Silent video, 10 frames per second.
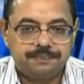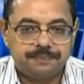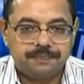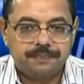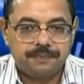
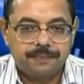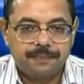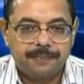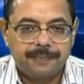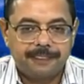
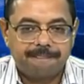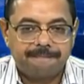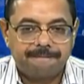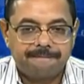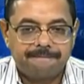
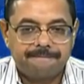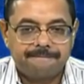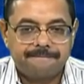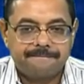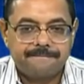
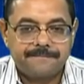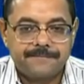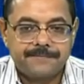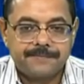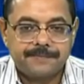
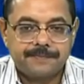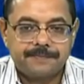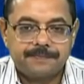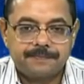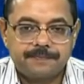
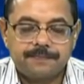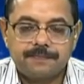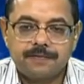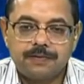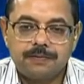
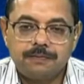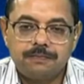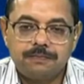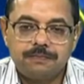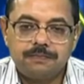
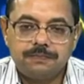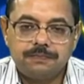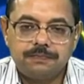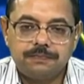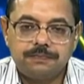
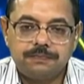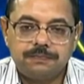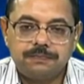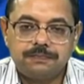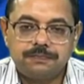
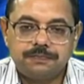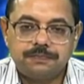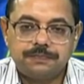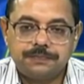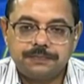
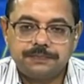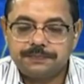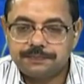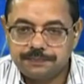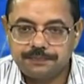
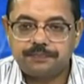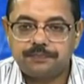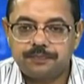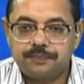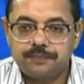
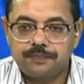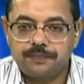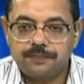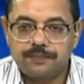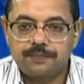
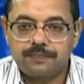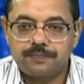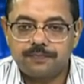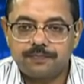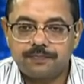
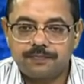(not speaking)